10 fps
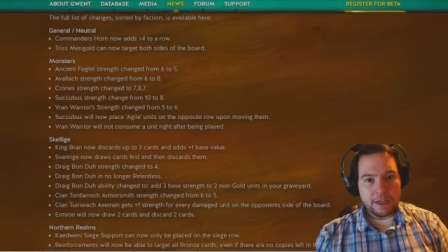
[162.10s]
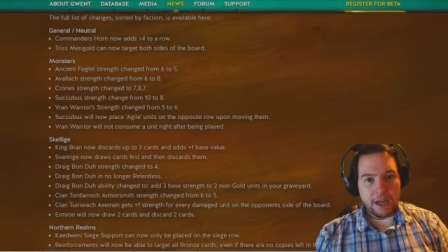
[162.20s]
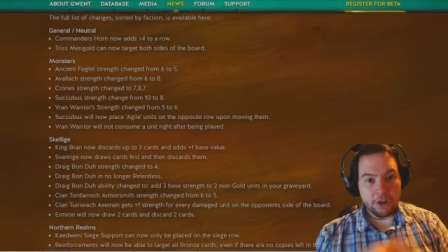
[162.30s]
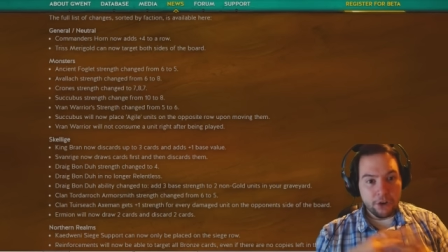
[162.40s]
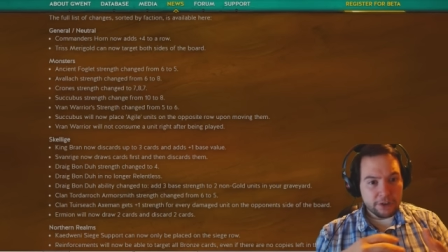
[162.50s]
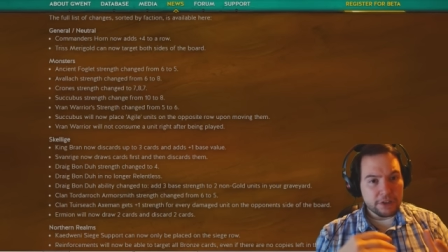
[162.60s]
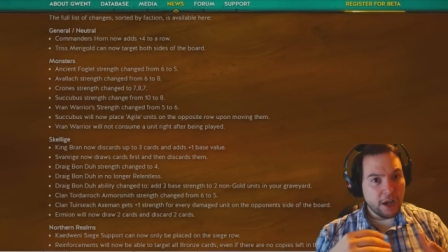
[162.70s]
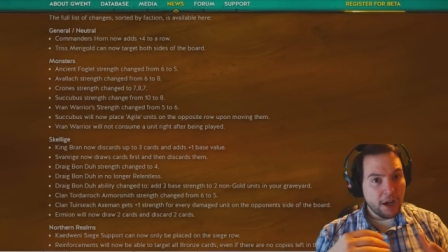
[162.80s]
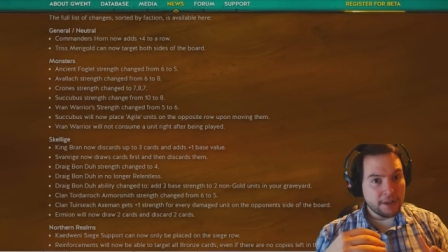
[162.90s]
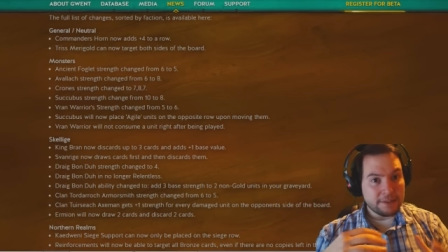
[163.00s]
A lot of the
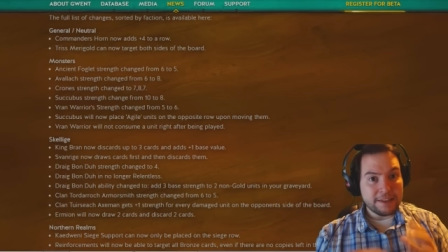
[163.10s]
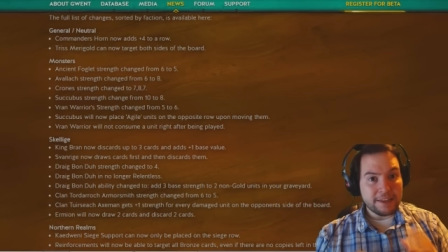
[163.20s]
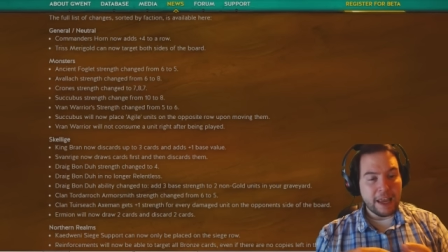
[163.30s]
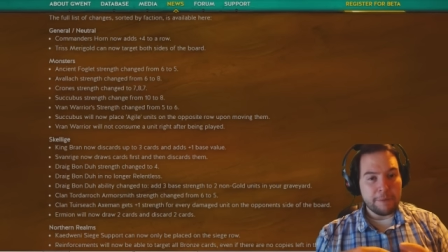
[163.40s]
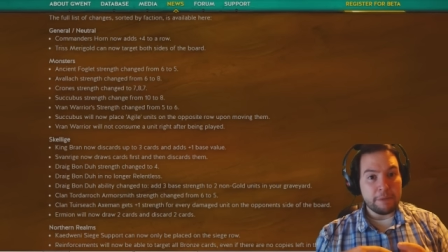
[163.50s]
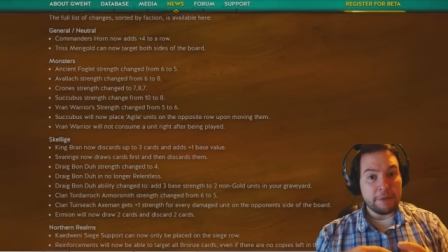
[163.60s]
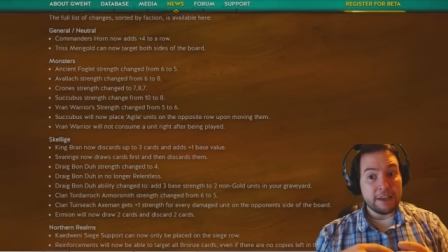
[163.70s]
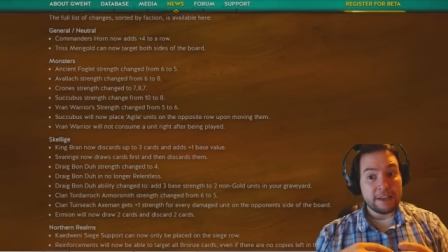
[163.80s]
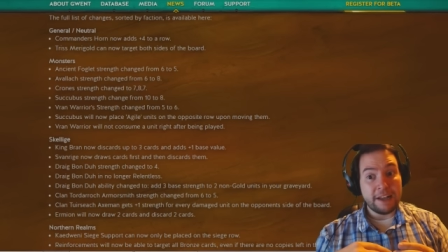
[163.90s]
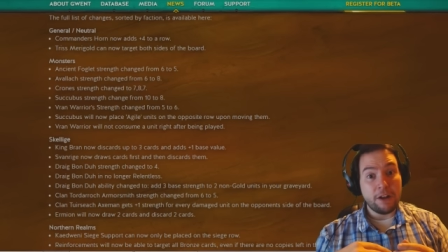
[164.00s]
cards in the game at the
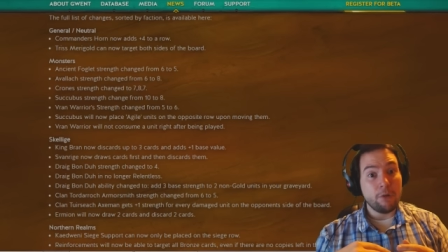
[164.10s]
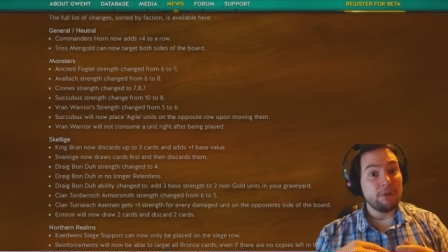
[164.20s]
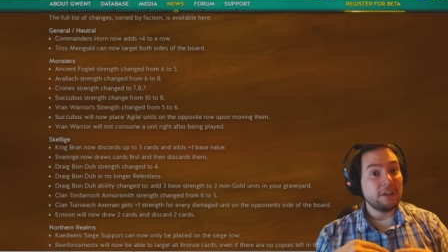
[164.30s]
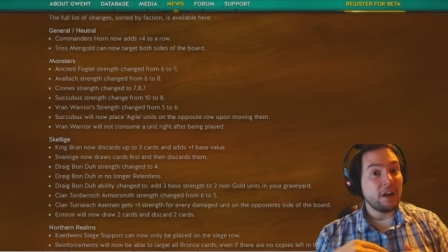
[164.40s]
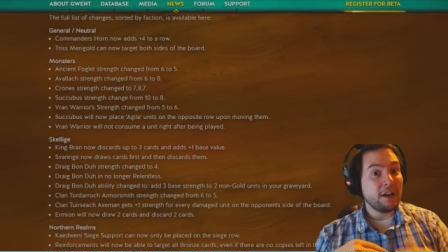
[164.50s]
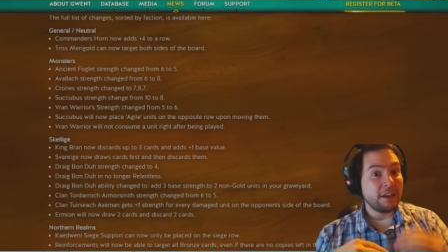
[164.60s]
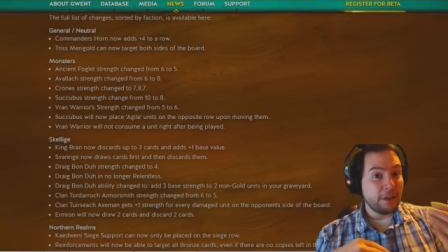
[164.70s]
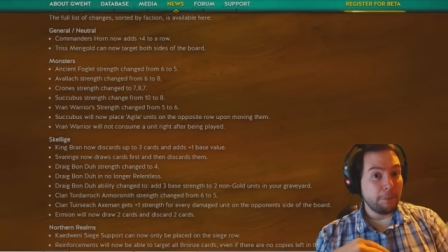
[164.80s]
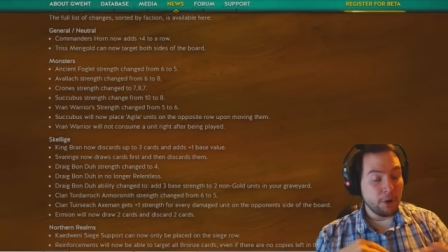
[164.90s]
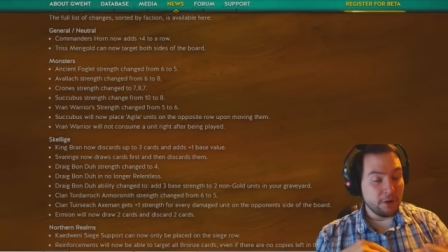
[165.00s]
minute can only target
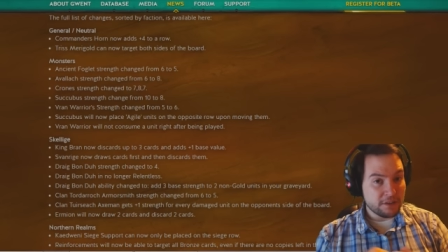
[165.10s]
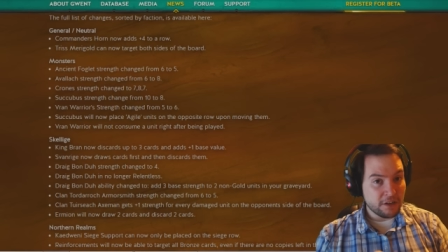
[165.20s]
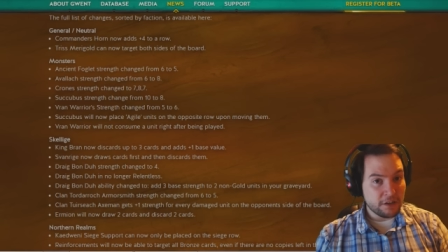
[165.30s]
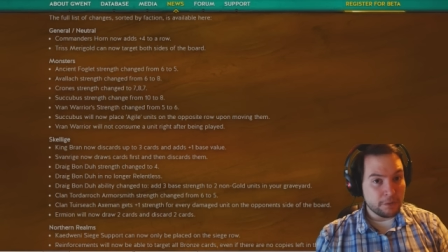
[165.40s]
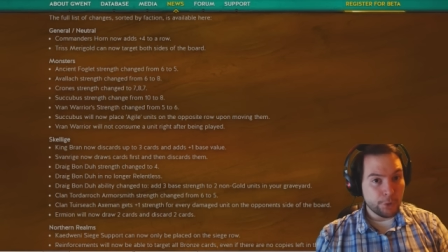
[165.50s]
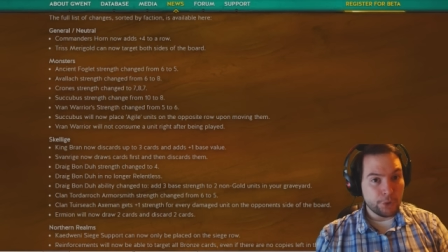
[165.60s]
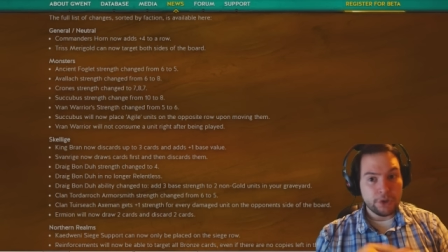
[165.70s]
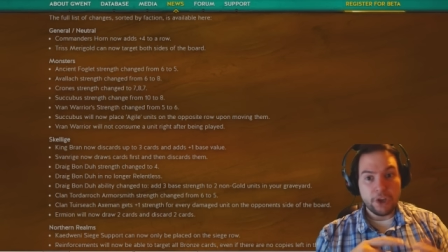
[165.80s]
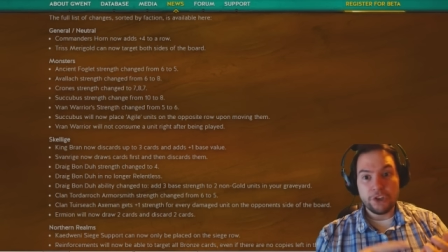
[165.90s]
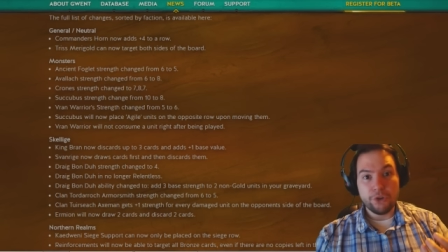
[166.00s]
the opponent's side of the
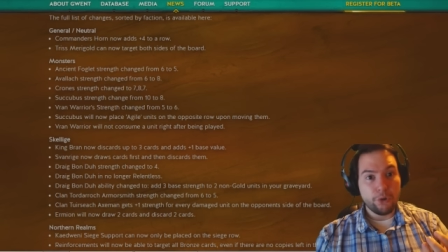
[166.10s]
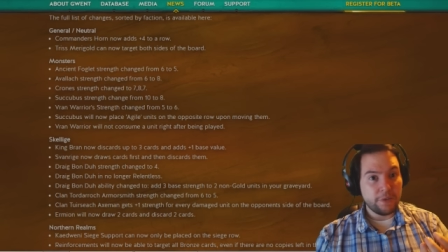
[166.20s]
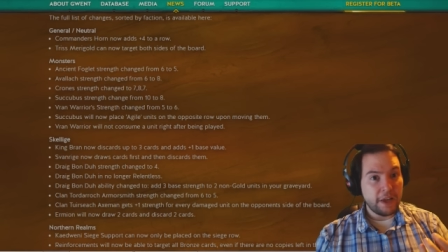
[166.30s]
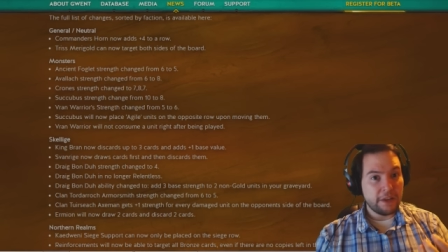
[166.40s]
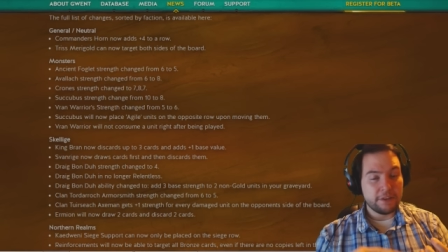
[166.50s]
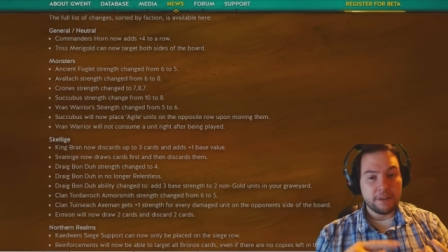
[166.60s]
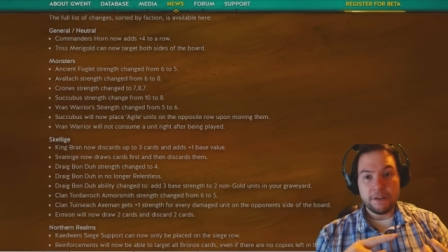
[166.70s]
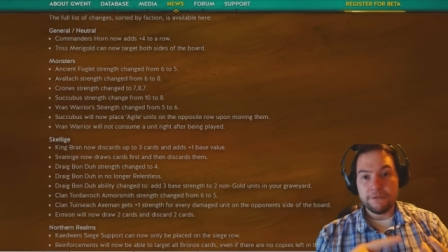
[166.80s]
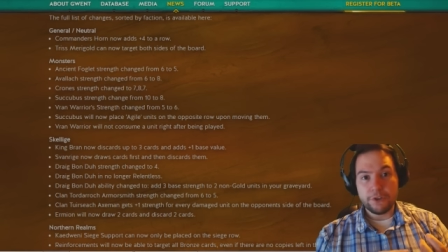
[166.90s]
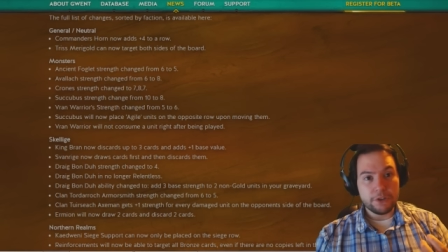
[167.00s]
board. Yorveth,
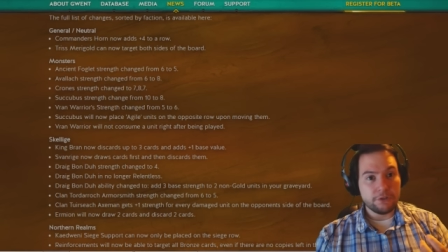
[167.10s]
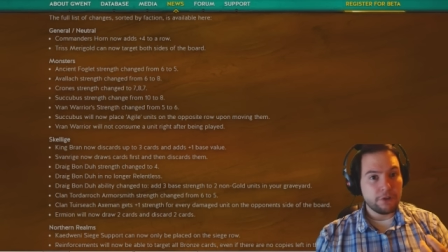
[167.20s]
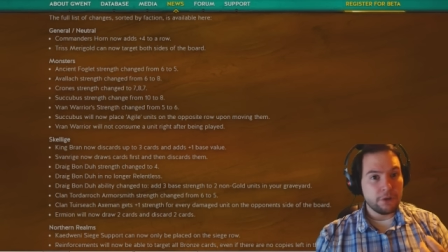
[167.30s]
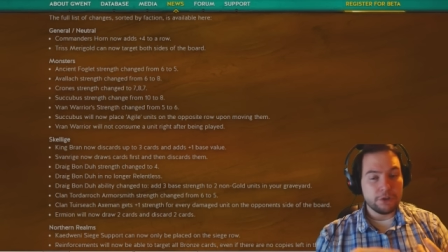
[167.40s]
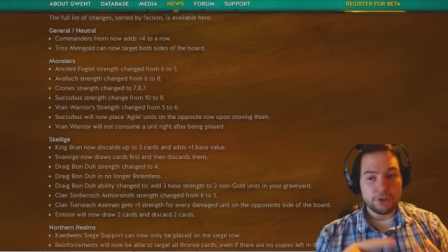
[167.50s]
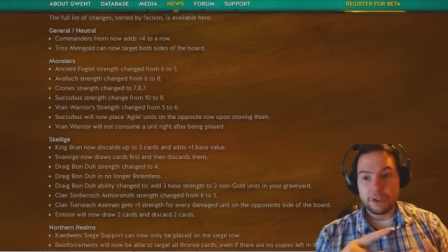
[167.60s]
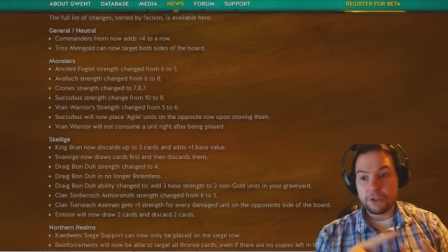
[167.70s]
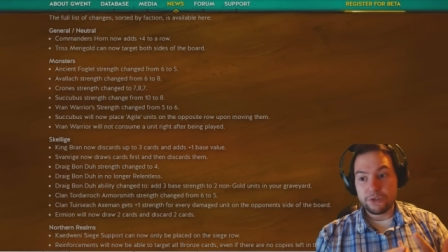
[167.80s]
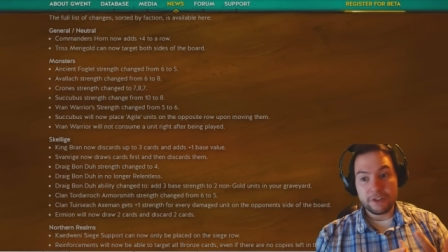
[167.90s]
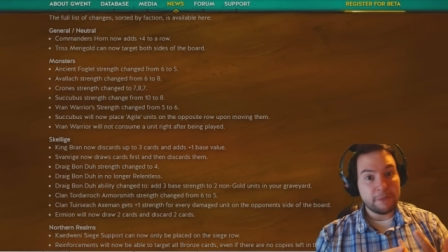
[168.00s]
Vernon Roach,
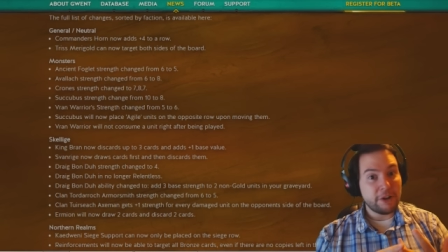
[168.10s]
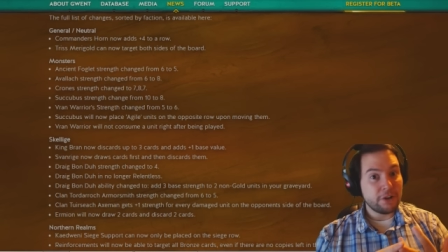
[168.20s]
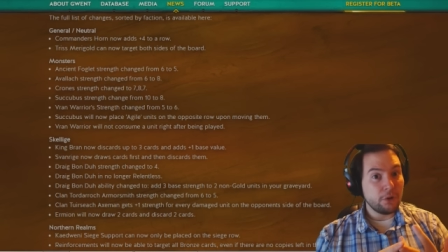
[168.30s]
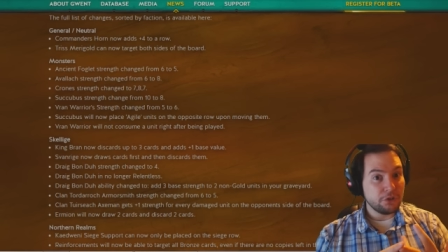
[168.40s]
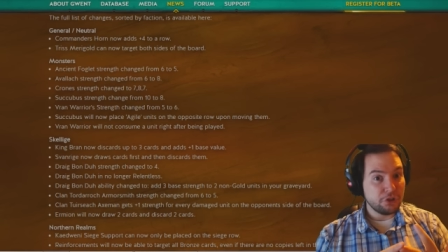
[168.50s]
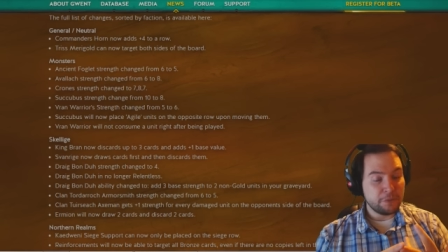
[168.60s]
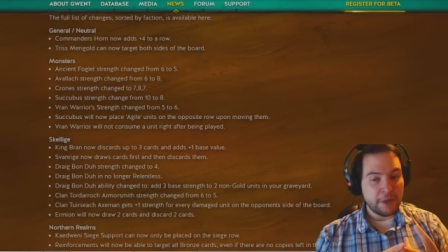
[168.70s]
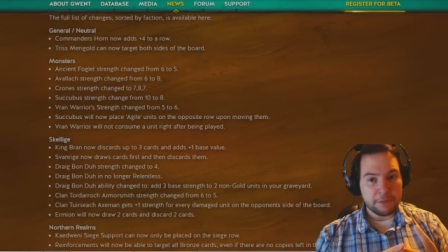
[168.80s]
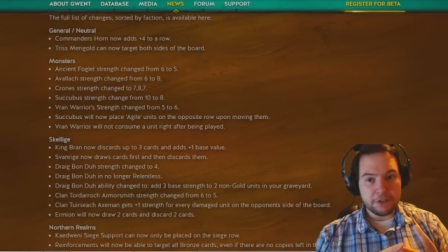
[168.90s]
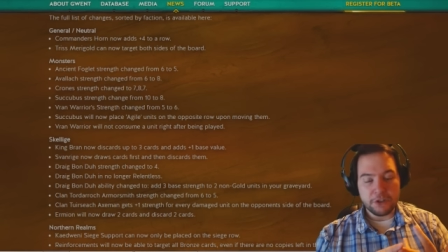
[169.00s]
Triss Merigold used to
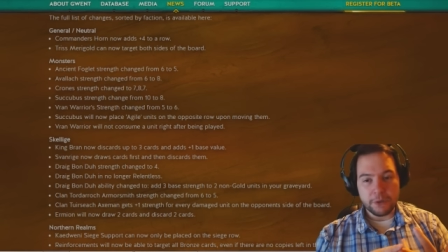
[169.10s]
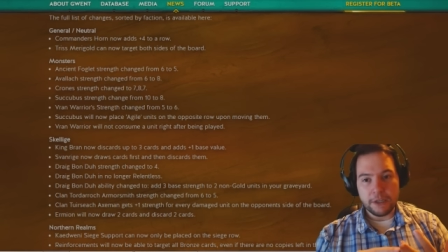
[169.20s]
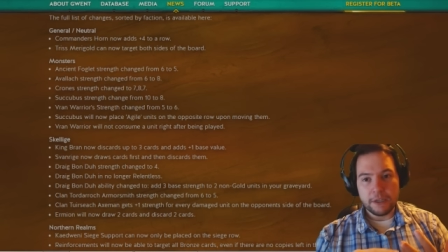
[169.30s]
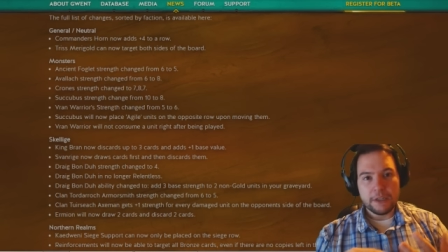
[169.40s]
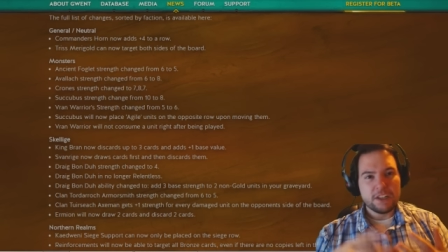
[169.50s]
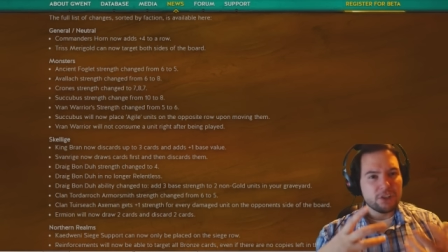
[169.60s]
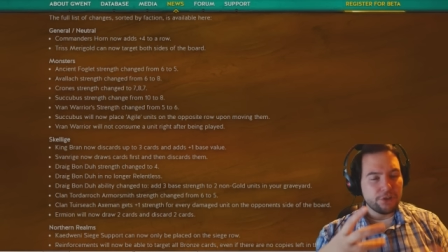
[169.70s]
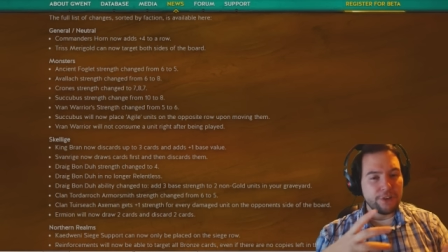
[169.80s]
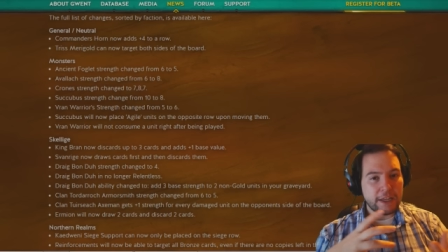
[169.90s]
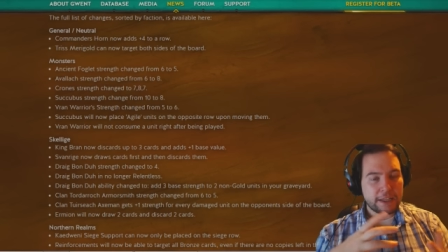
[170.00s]
be able to do it,
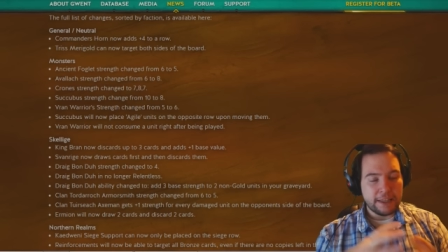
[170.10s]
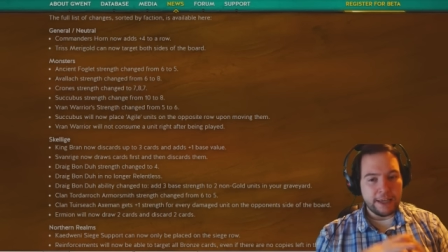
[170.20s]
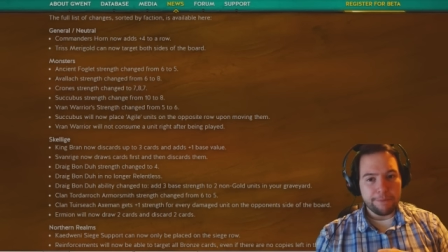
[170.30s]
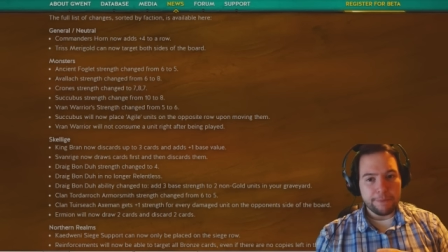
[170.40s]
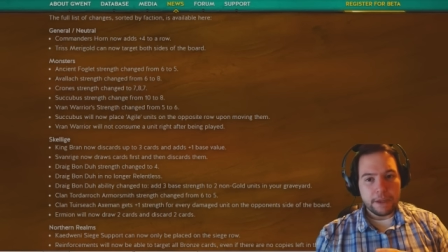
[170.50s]
stuff like that.